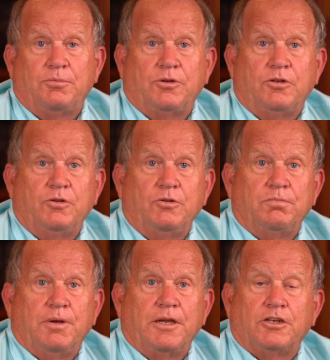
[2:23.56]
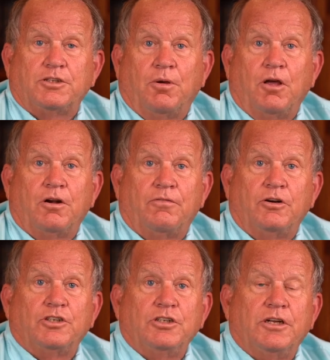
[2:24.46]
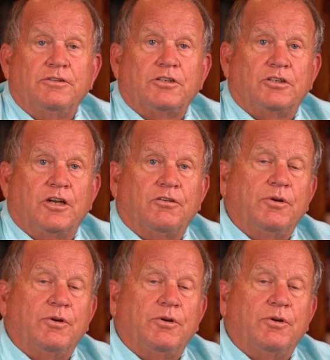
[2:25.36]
the tooth, make it a smaller version of itself.